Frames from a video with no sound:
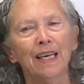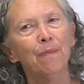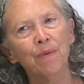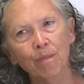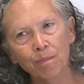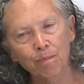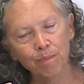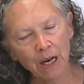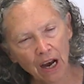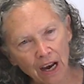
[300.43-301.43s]
Keep them
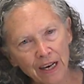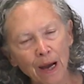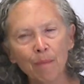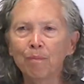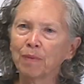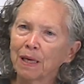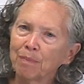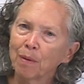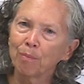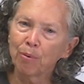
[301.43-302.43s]
cut up.
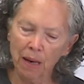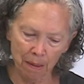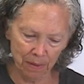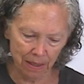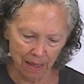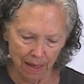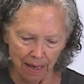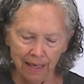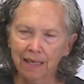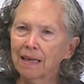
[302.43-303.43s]
Keep them prepped.
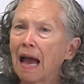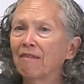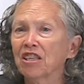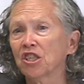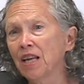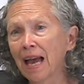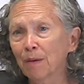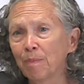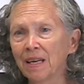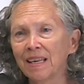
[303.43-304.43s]
have a
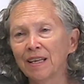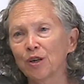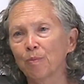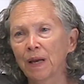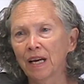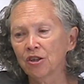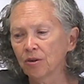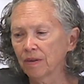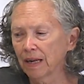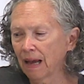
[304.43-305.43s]
snack bin in your
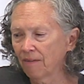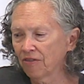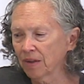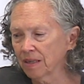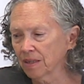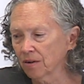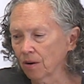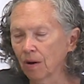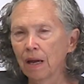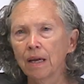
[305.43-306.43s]
pantry that have things that
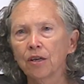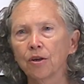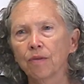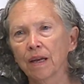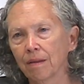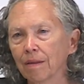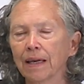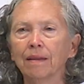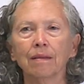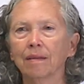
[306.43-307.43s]
are,
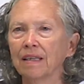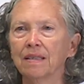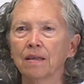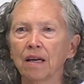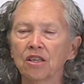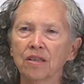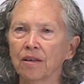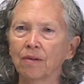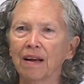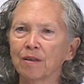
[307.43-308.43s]
like these nuts, they
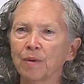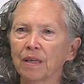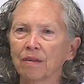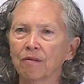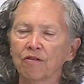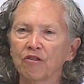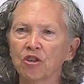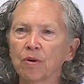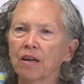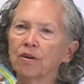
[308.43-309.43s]
don't have to be in the
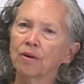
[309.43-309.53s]
refrigerator.